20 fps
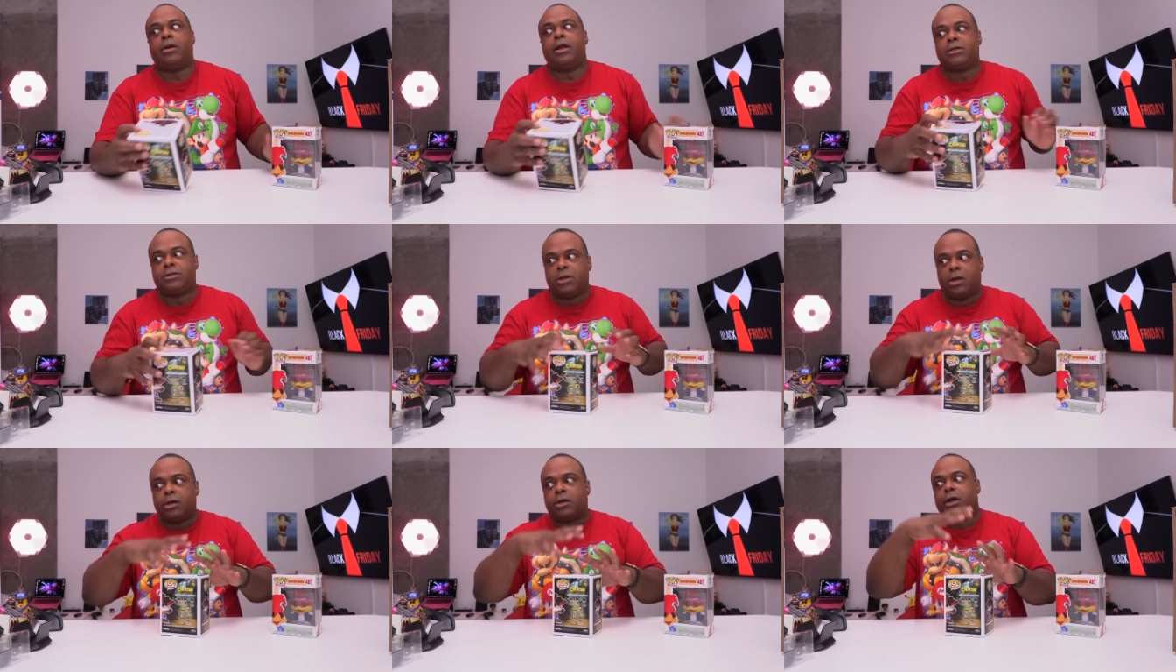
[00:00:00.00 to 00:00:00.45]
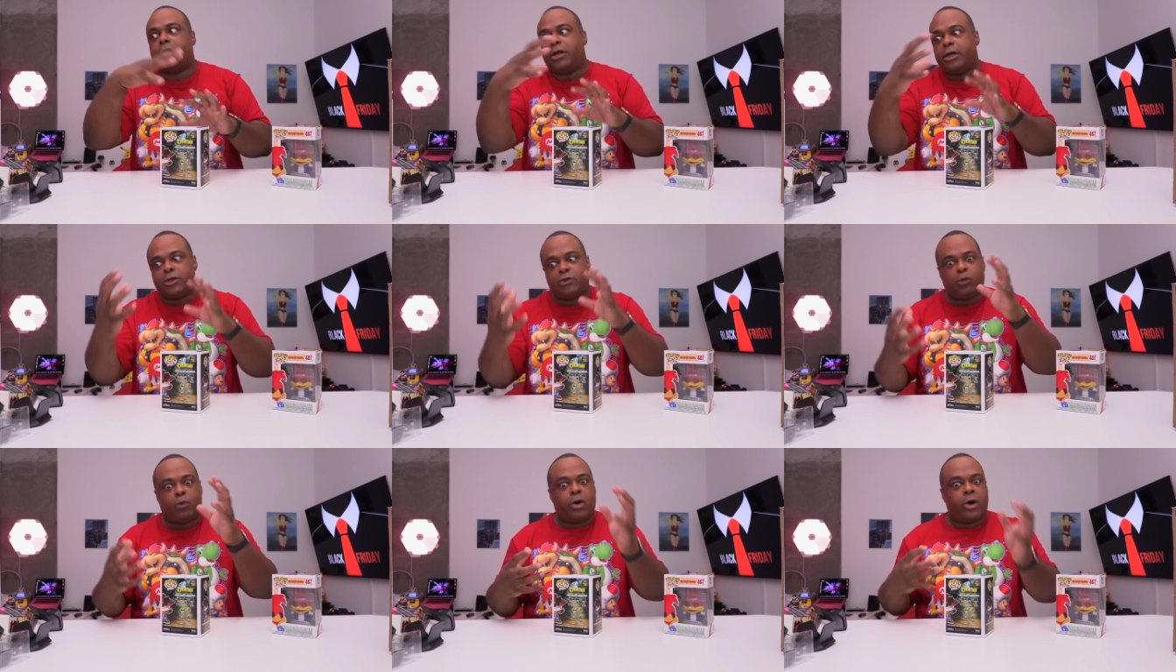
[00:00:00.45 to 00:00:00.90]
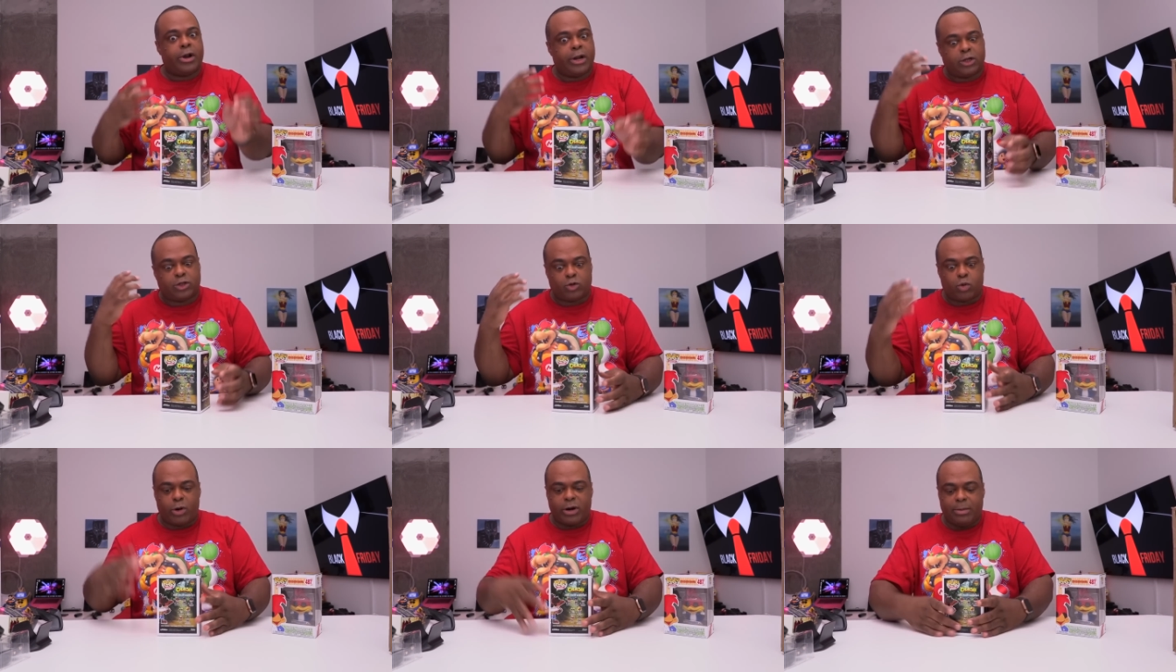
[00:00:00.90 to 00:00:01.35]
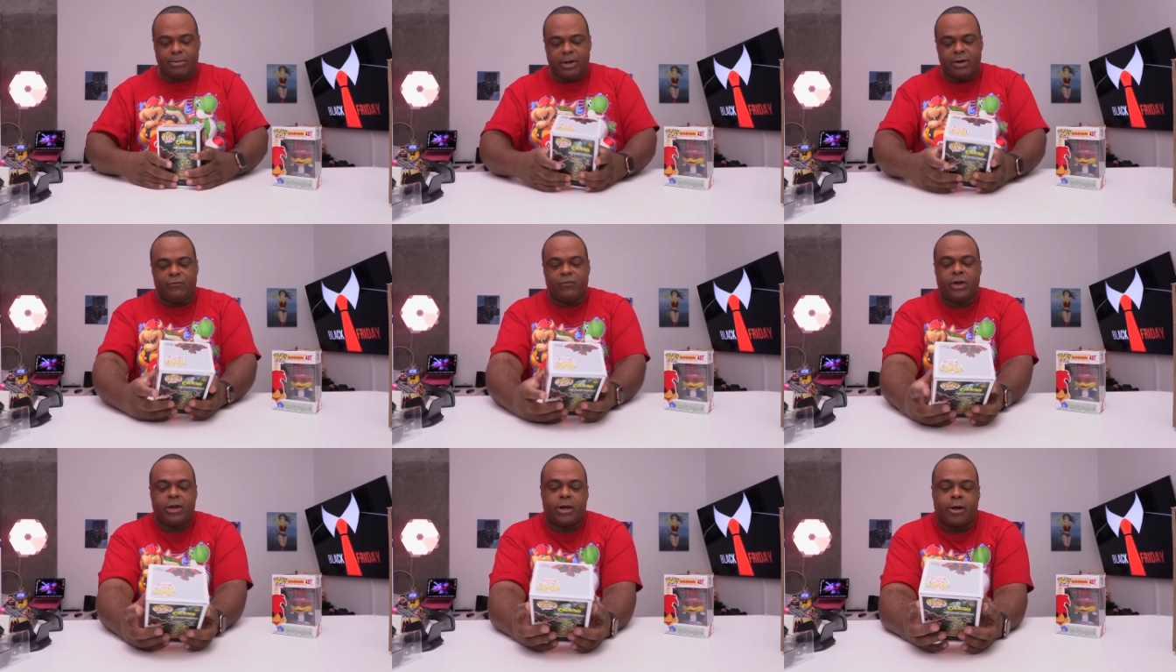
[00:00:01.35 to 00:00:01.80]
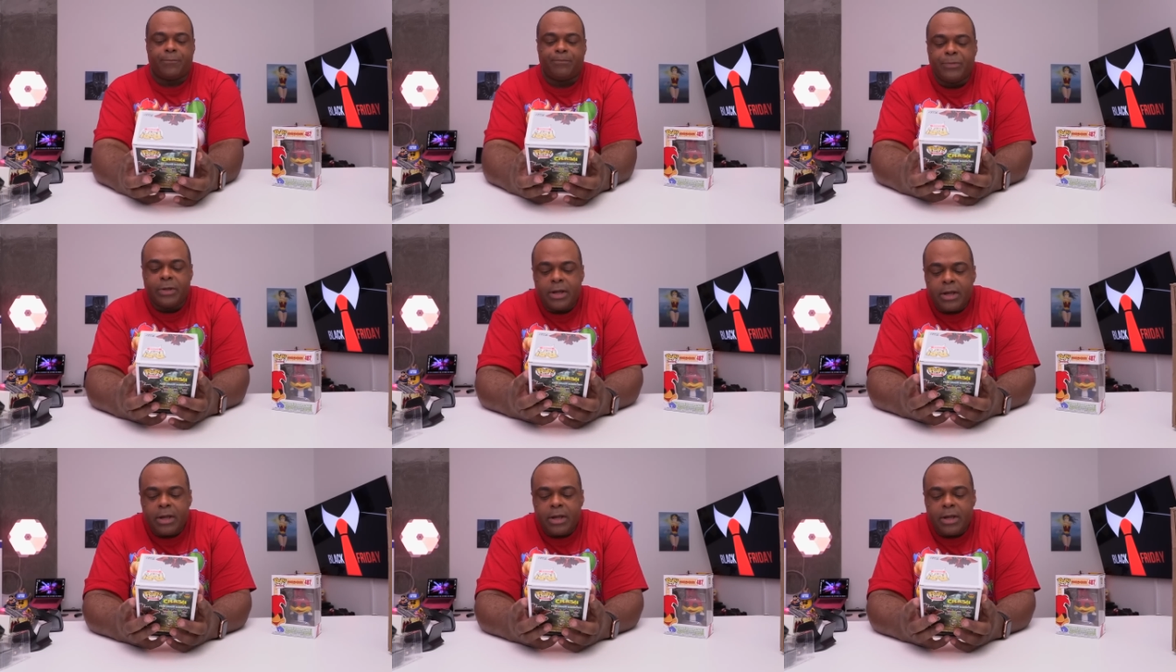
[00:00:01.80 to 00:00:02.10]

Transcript: let's look at each one in 20 minute video.